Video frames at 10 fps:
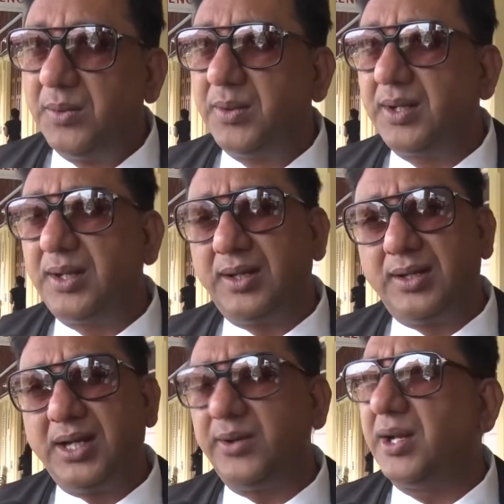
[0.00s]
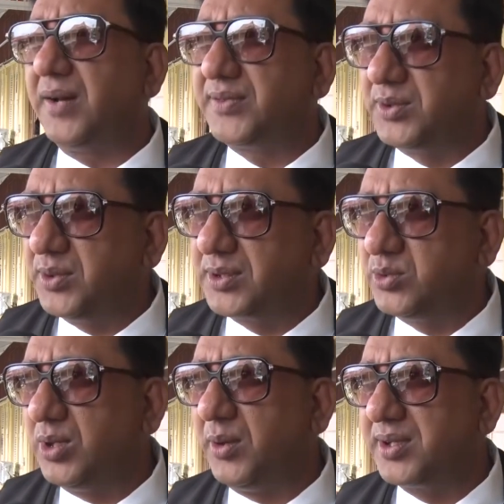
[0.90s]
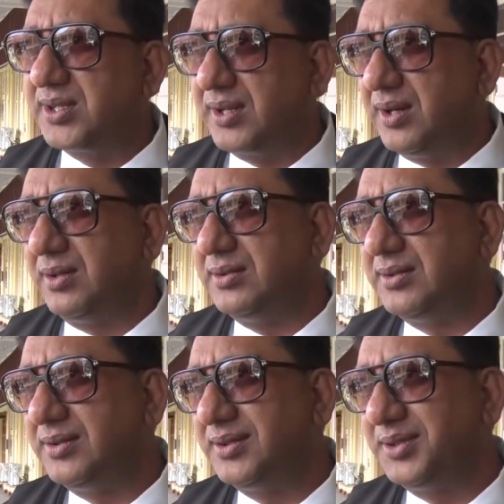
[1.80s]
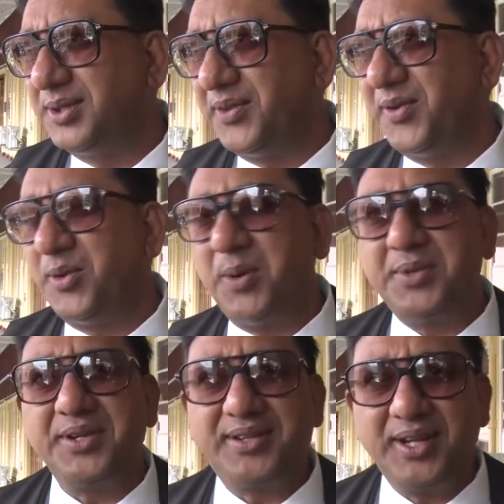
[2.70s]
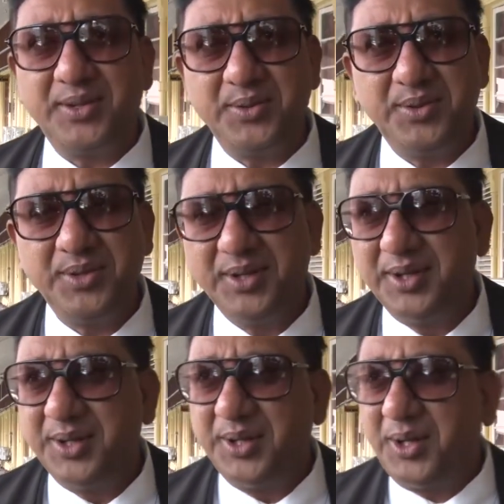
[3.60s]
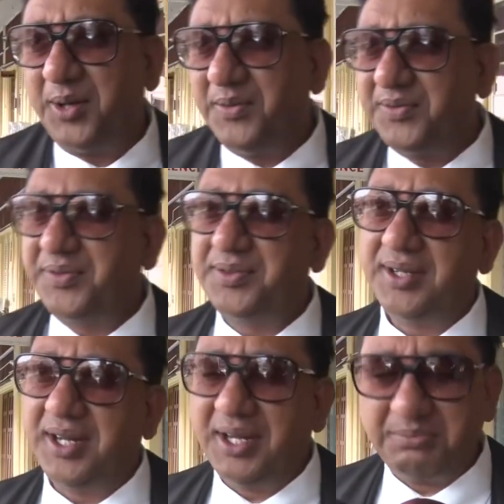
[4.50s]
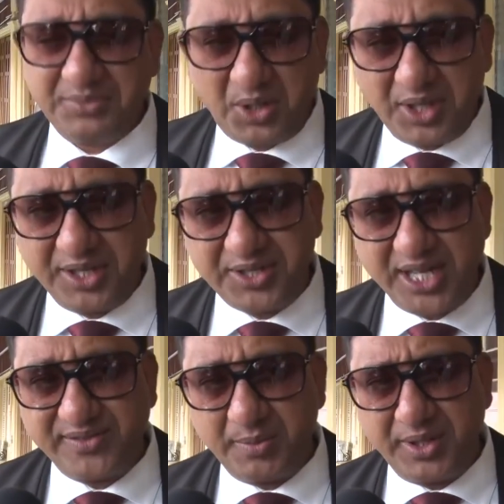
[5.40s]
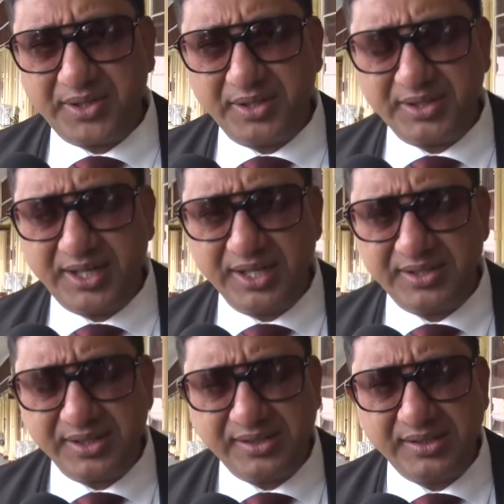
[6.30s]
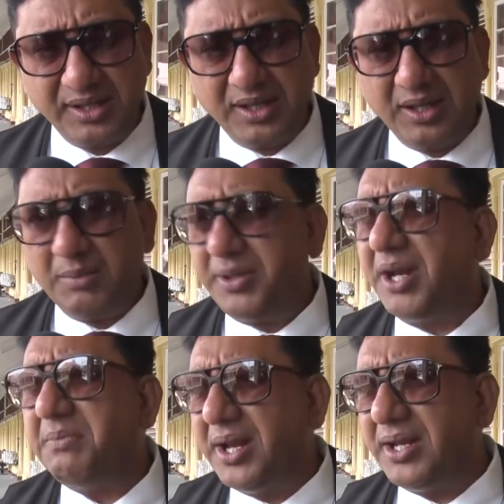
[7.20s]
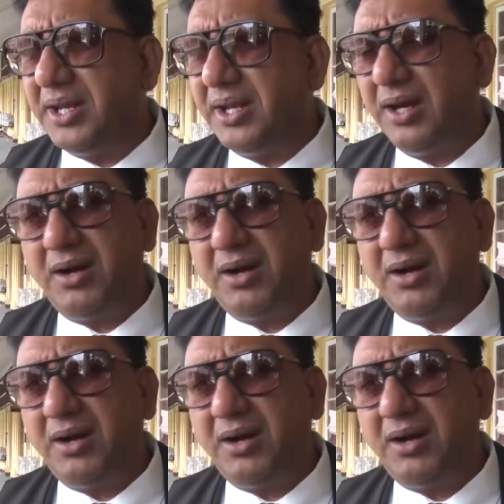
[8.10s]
Well, I will have to do a 2-hour sit-down if you want me to tell you of all the transformational changes. But there are many.